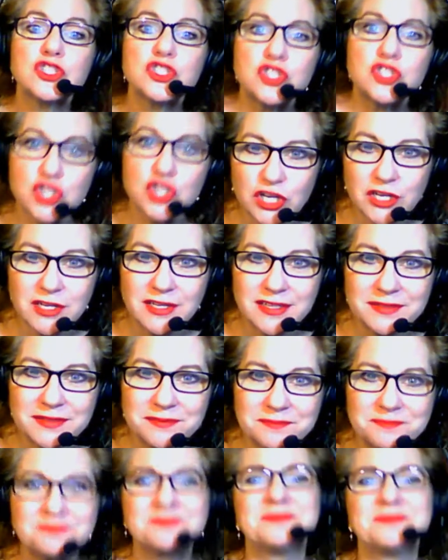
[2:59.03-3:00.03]
ch,
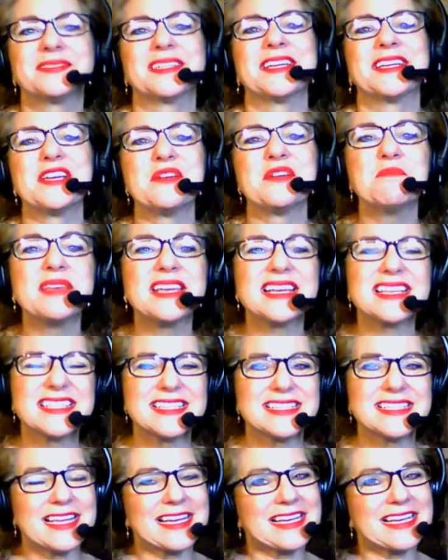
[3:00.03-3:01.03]
because
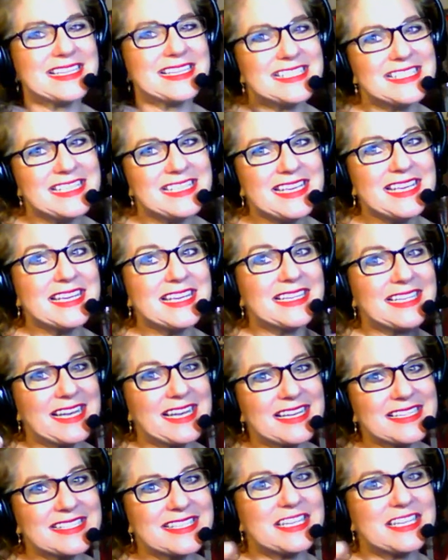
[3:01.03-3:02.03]
it's like a T and
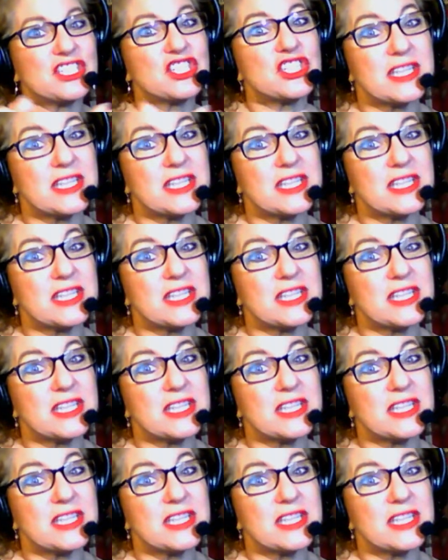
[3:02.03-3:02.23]
an SH